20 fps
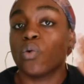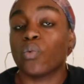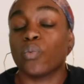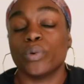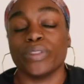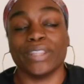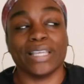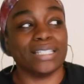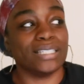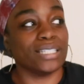
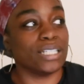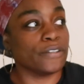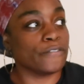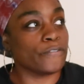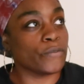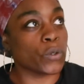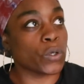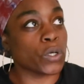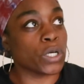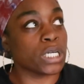When they did it
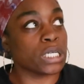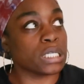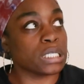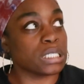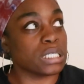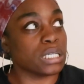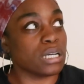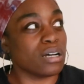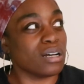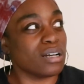
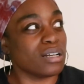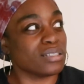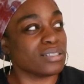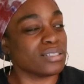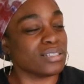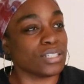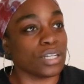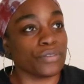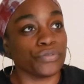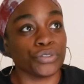for
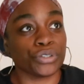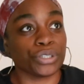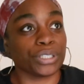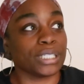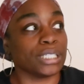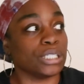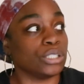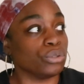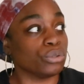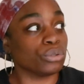Stuff Your
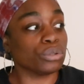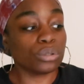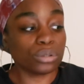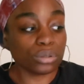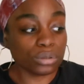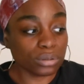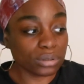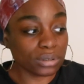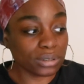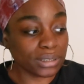Kindle
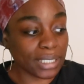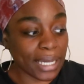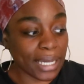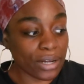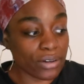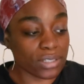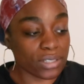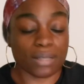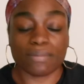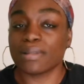Day
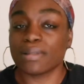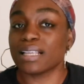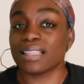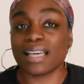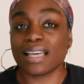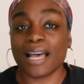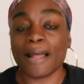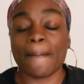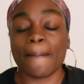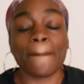or something like
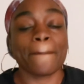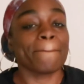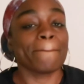that,